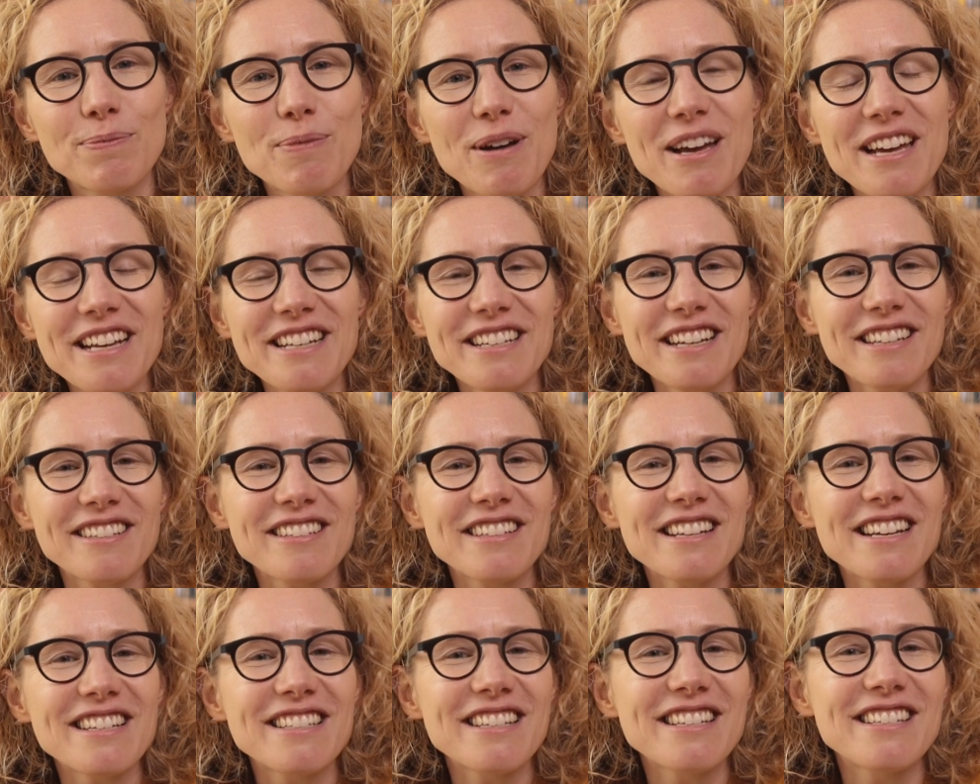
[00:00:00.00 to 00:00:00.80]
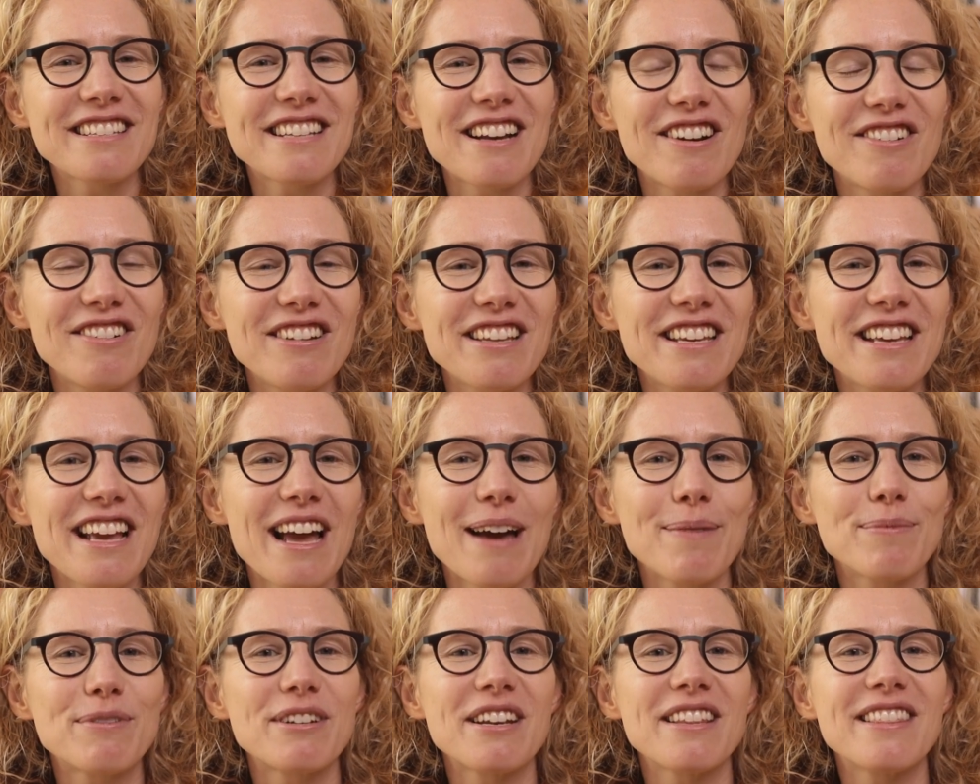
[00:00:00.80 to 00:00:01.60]
but it doesn't necessarily
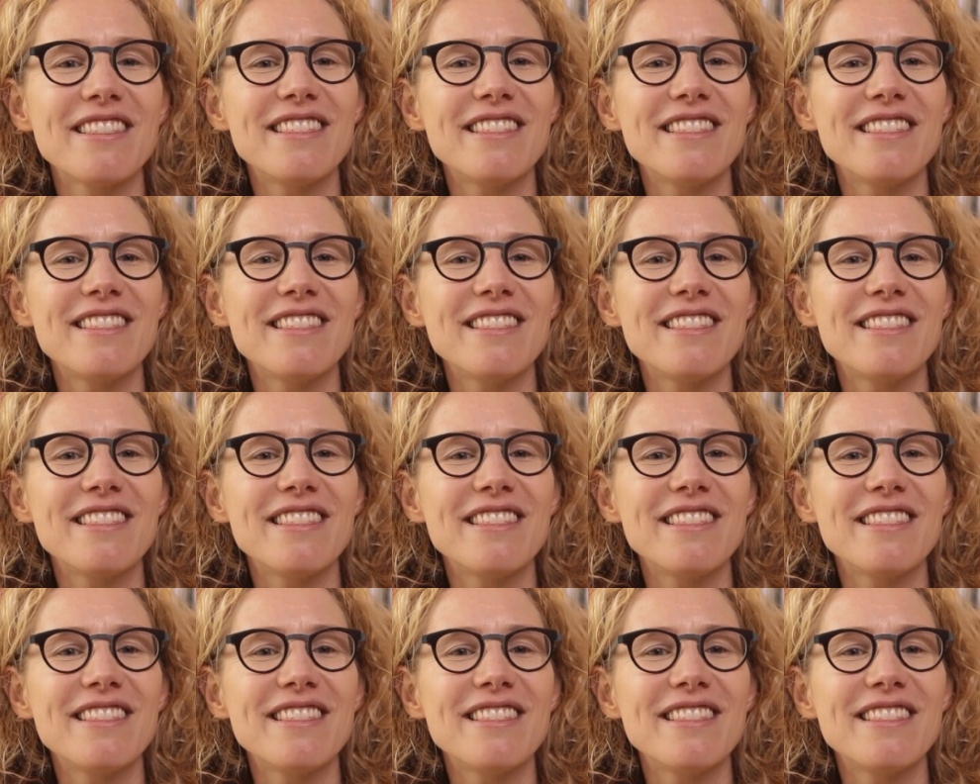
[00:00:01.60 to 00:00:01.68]
capture